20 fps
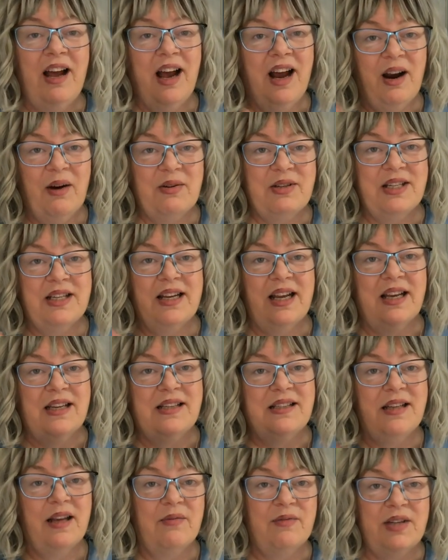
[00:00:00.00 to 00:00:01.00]
hours a day,
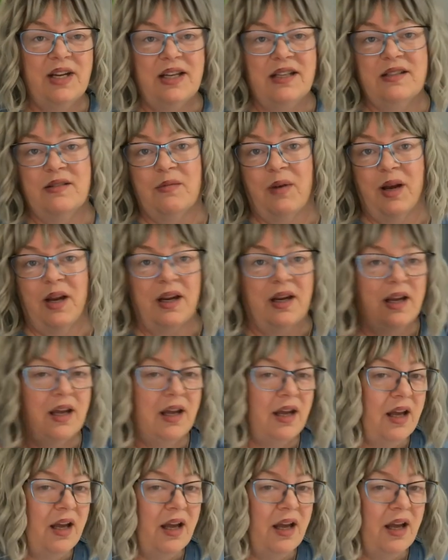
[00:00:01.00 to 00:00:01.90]
7 days a week,